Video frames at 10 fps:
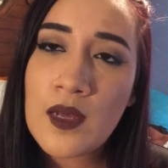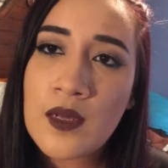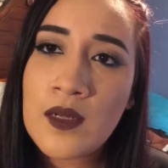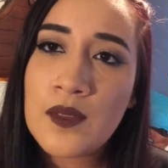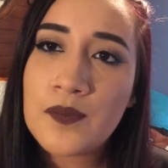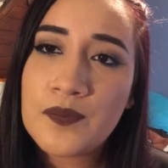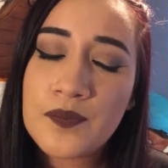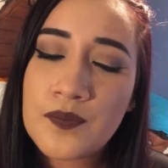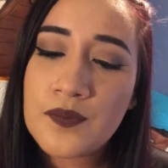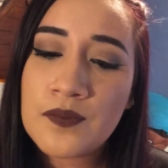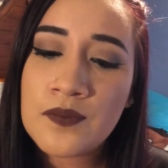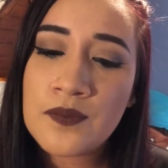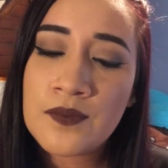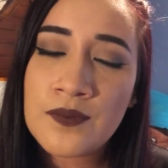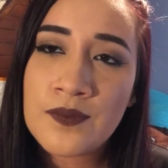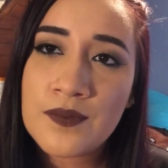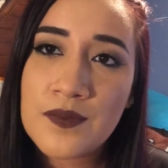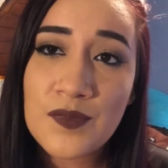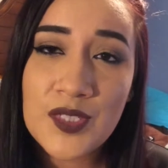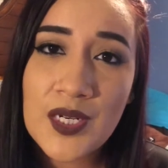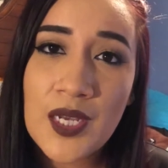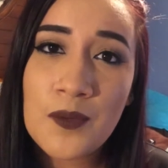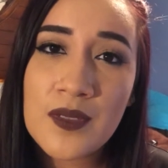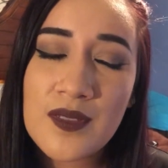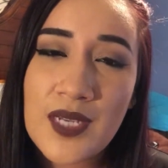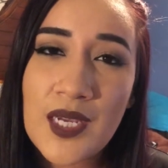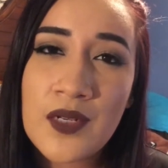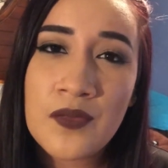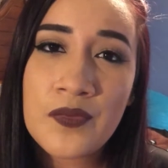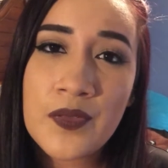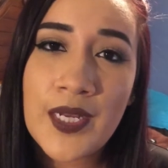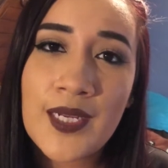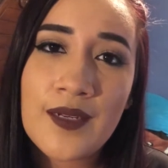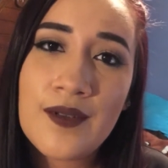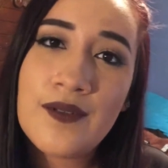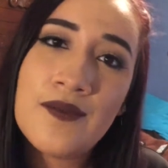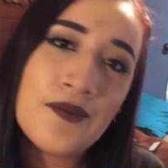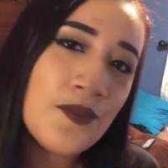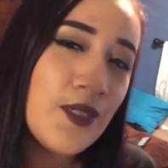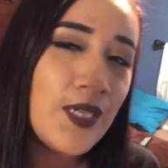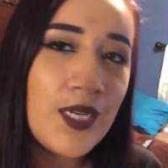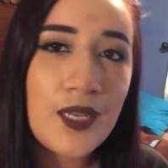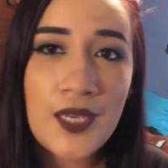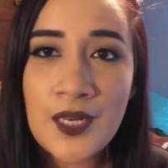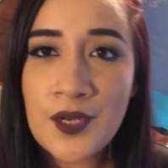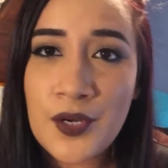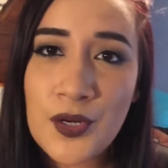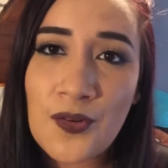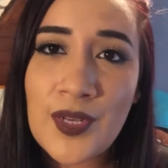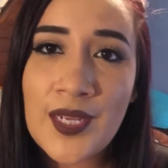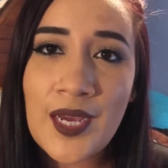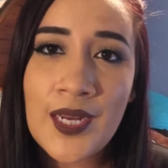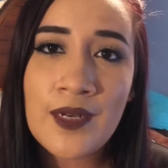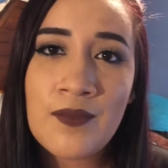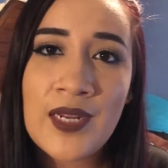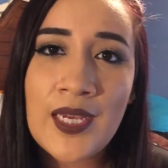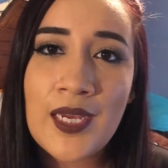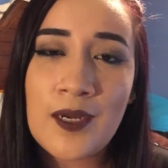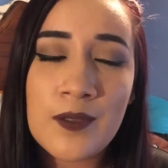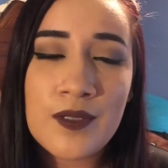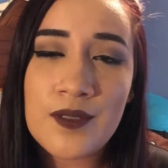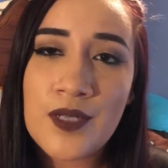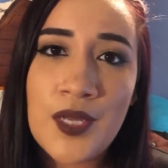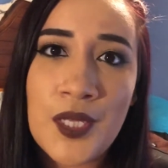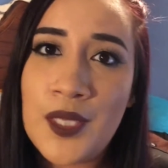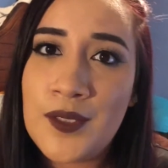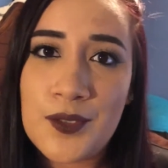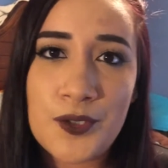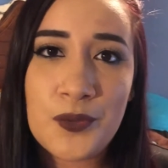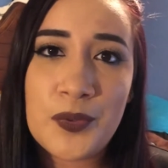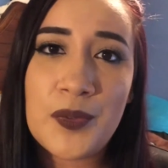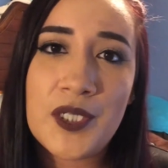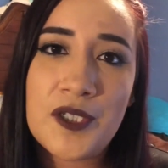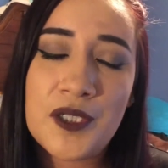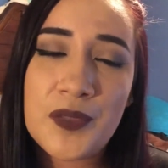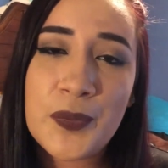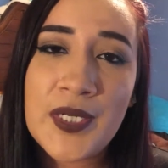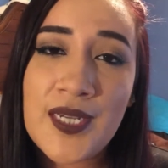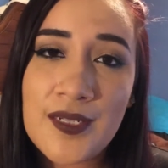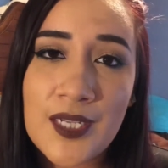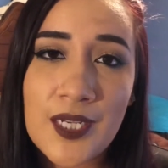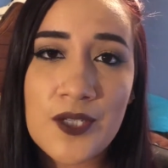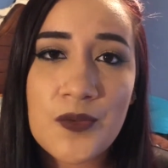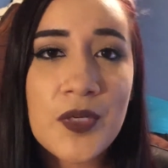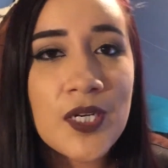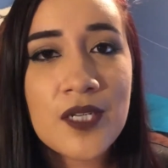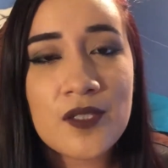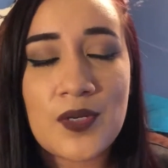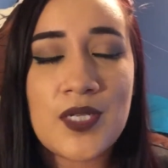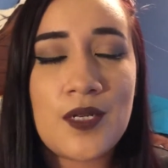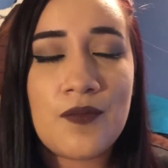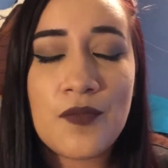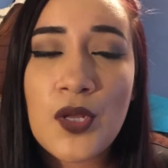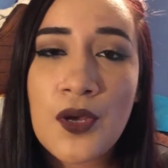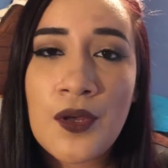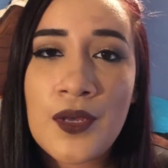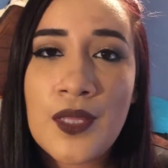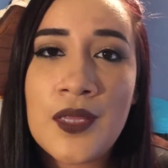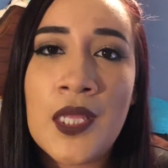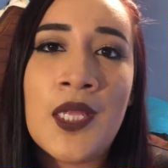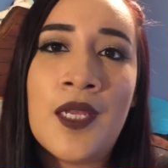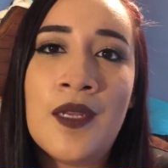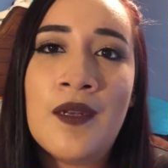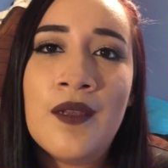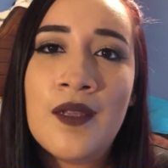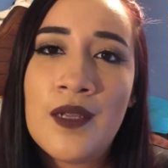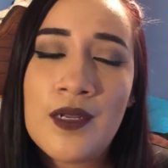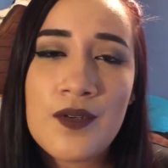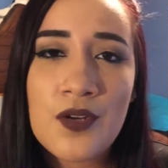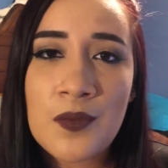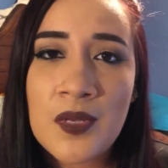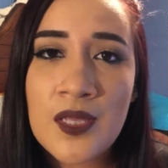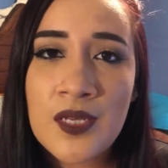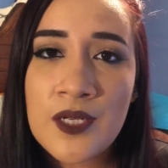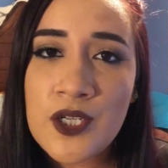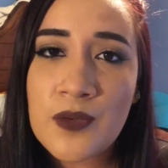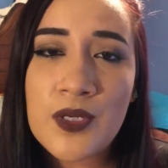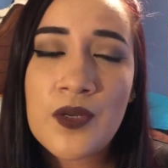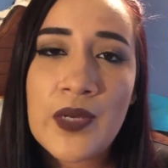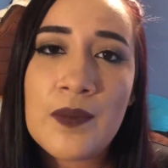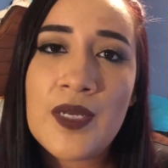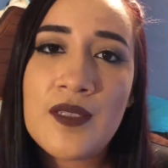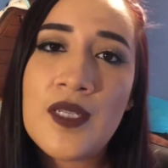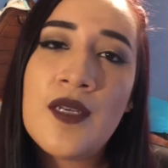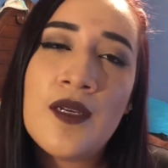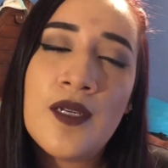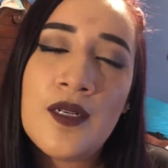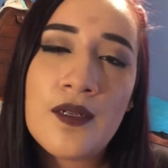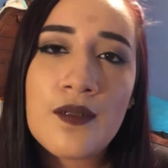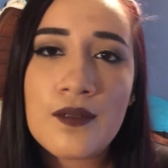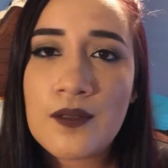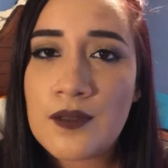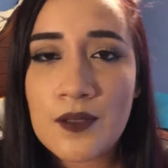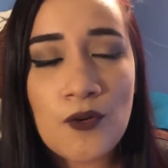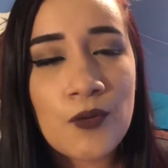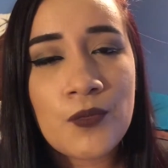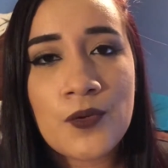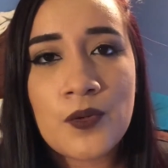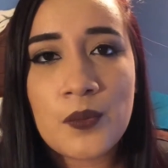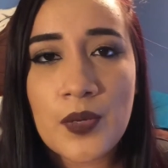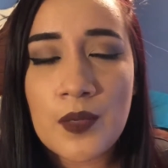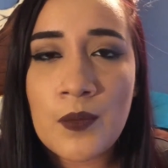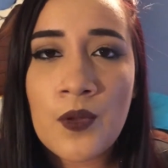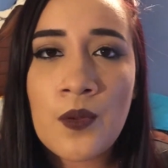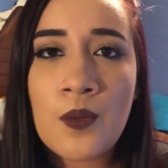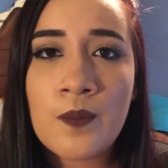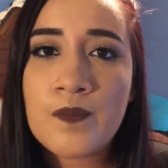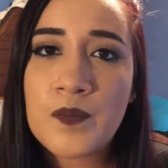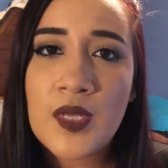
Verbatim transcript: Um, today was kind of like an in a hurry kind of day. I was super rushed this morning to get to work, so I didn't vlog. And then during my lunch, I went to go get my son, the normal, bring him home,